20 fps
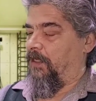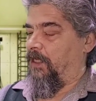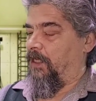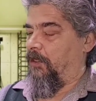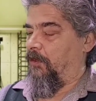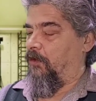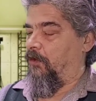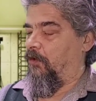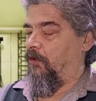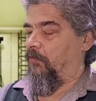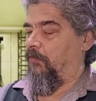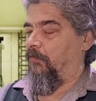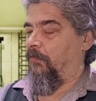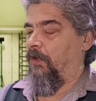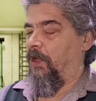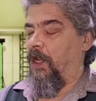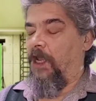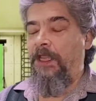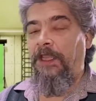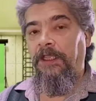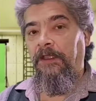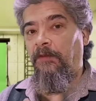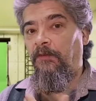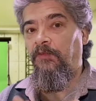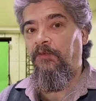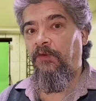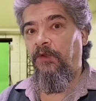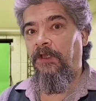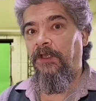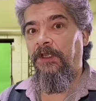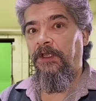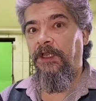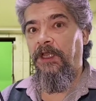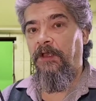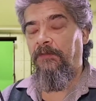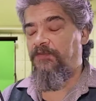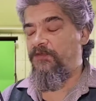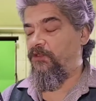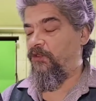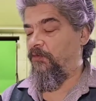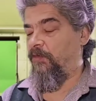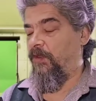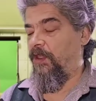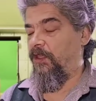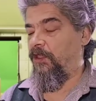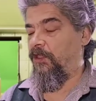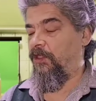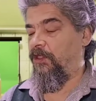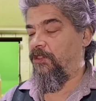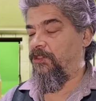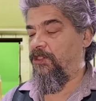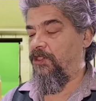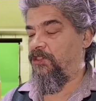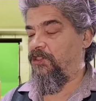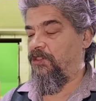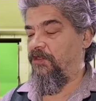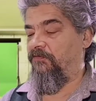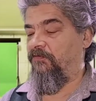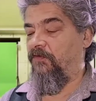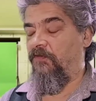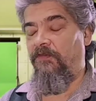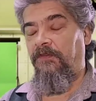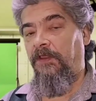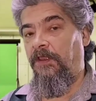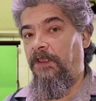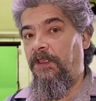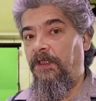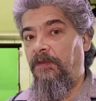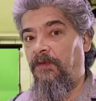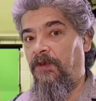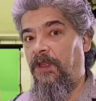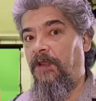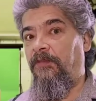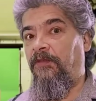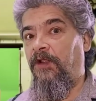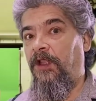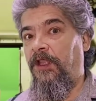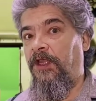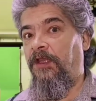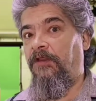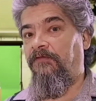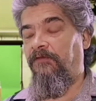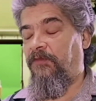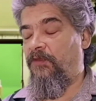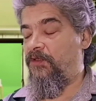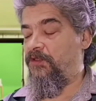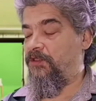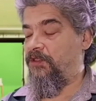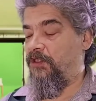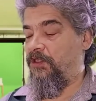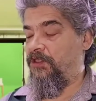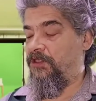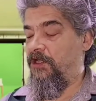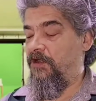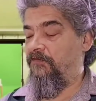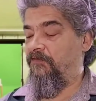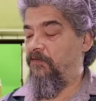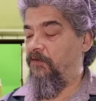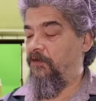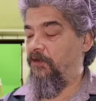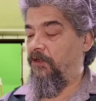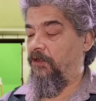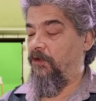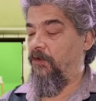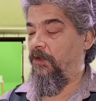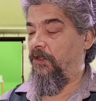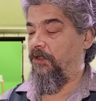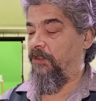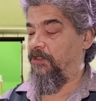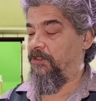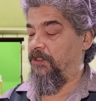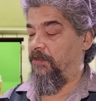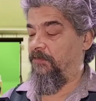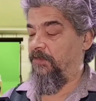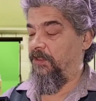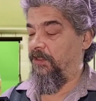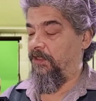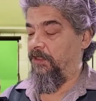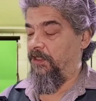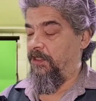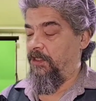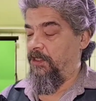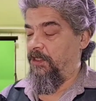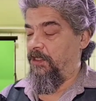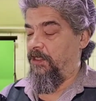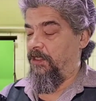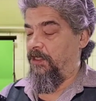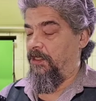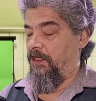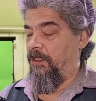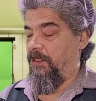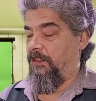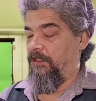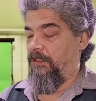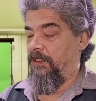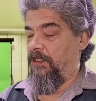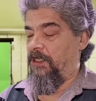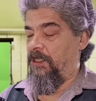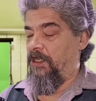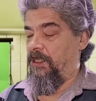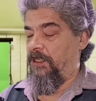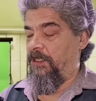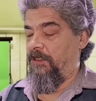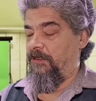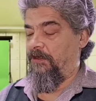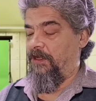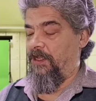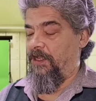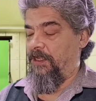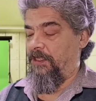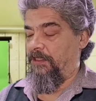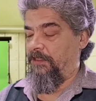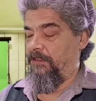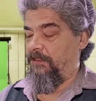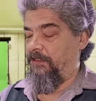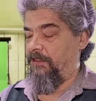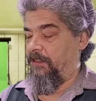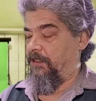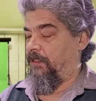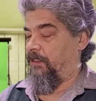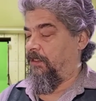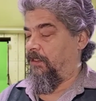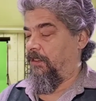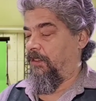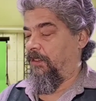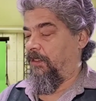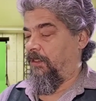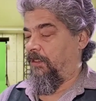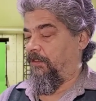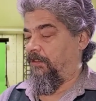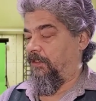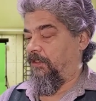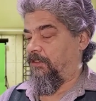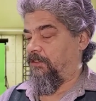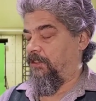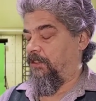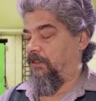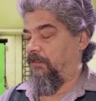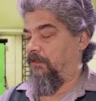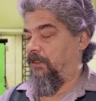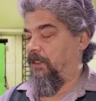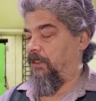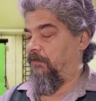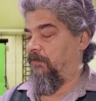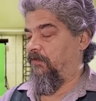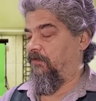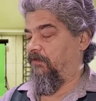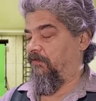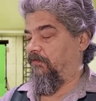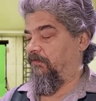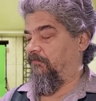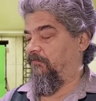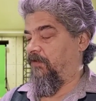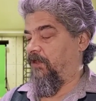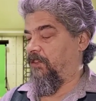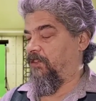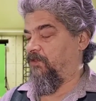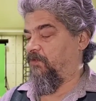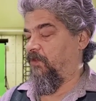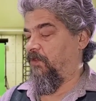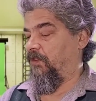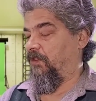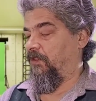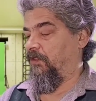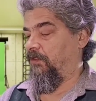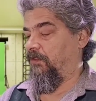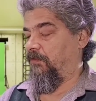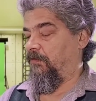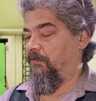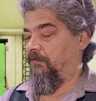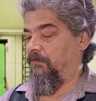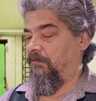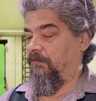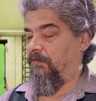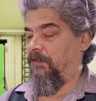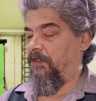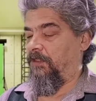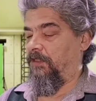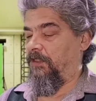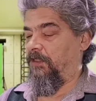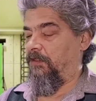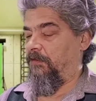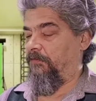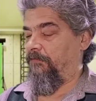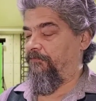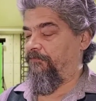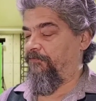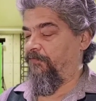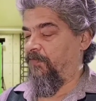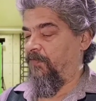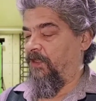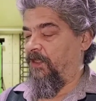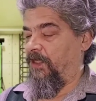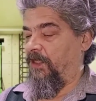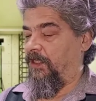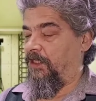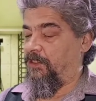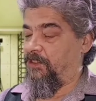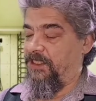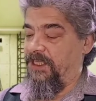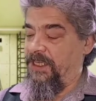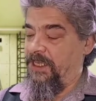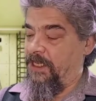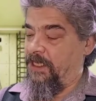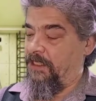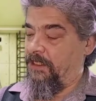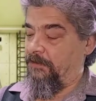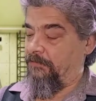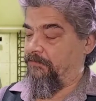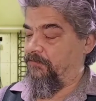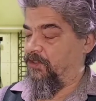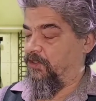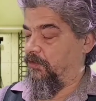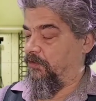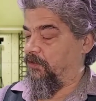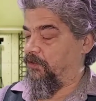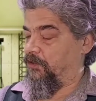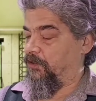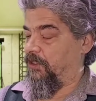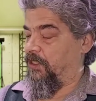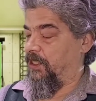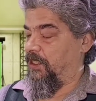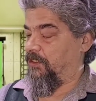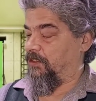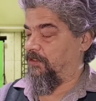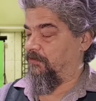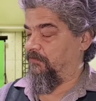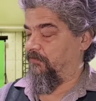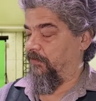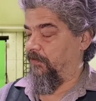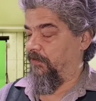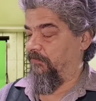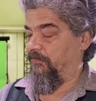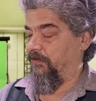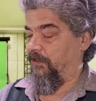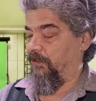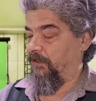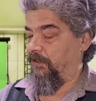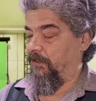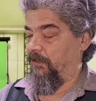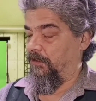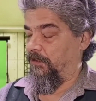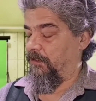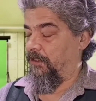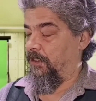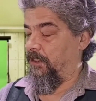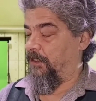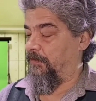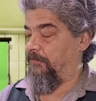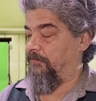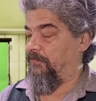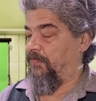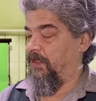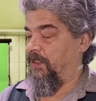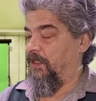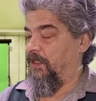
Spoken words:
I hope my input helps you make your decision if you're thinking about upgrading from using your cell phone and going to something a little higher end. I think it's an incredible investment, and it's Canon, so it should last a very long time.